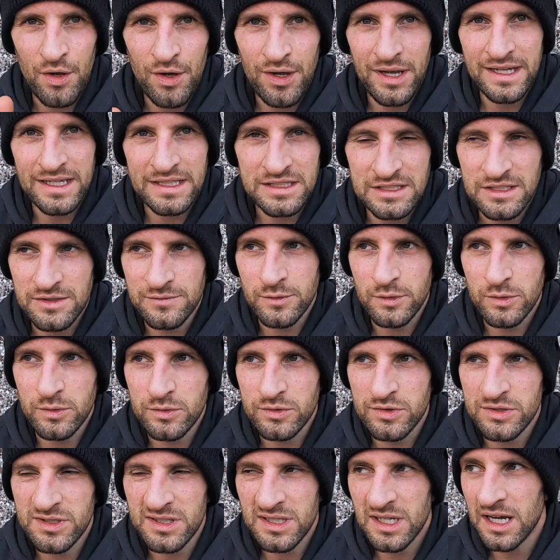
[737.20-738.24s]
30
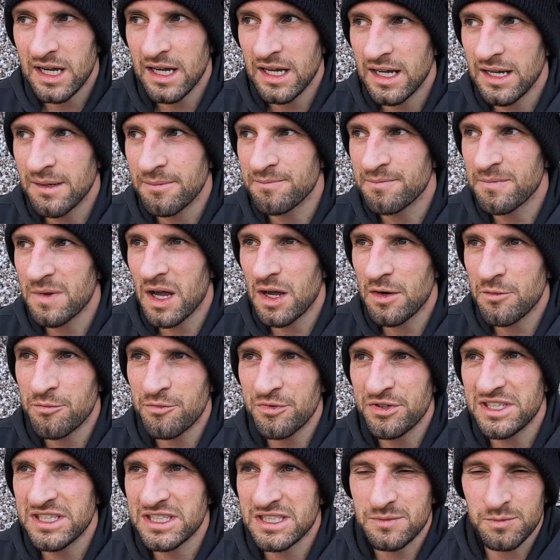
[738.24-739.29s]
intervals at a
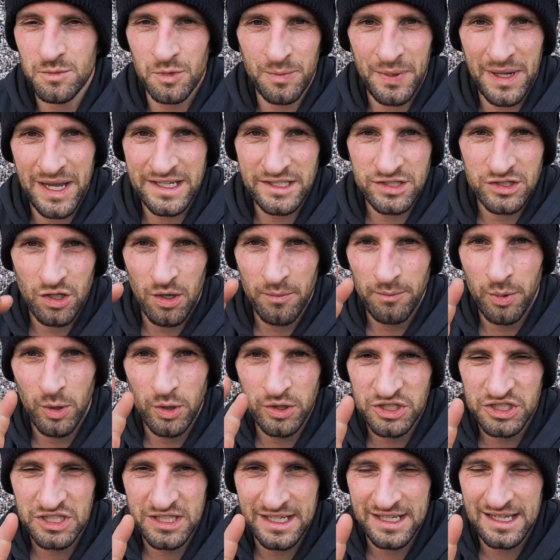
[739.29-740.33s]
reasonable pace, not
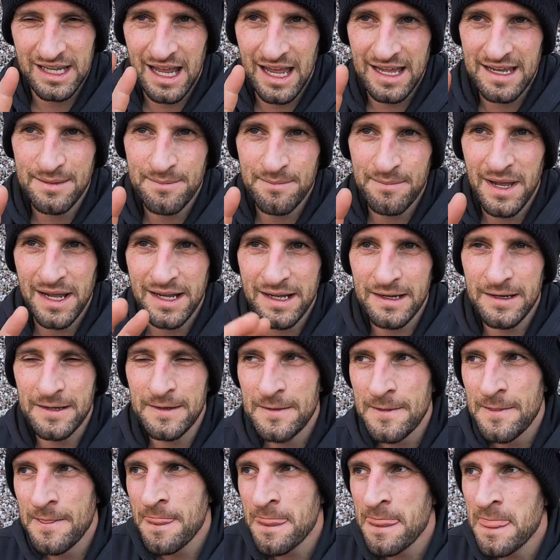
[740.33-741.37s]
pushing it like mega,
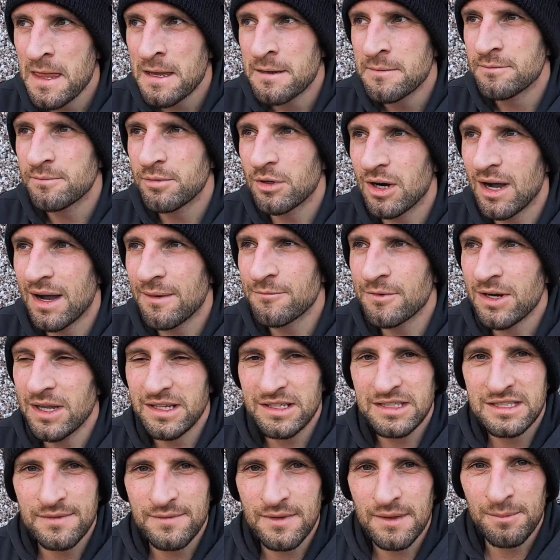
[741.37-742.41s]
but I'm
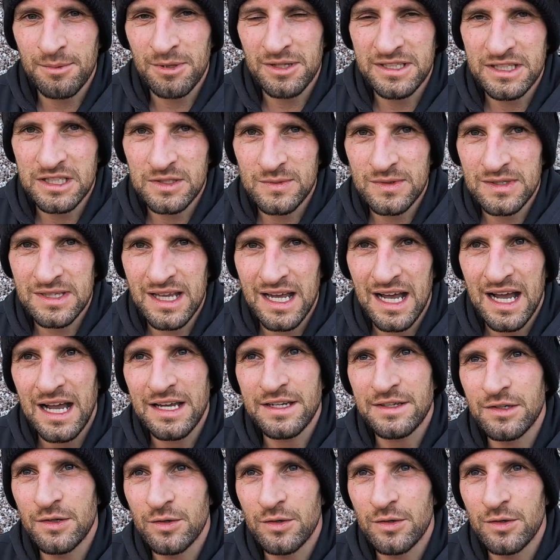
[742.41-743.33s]
relatively pleased with that.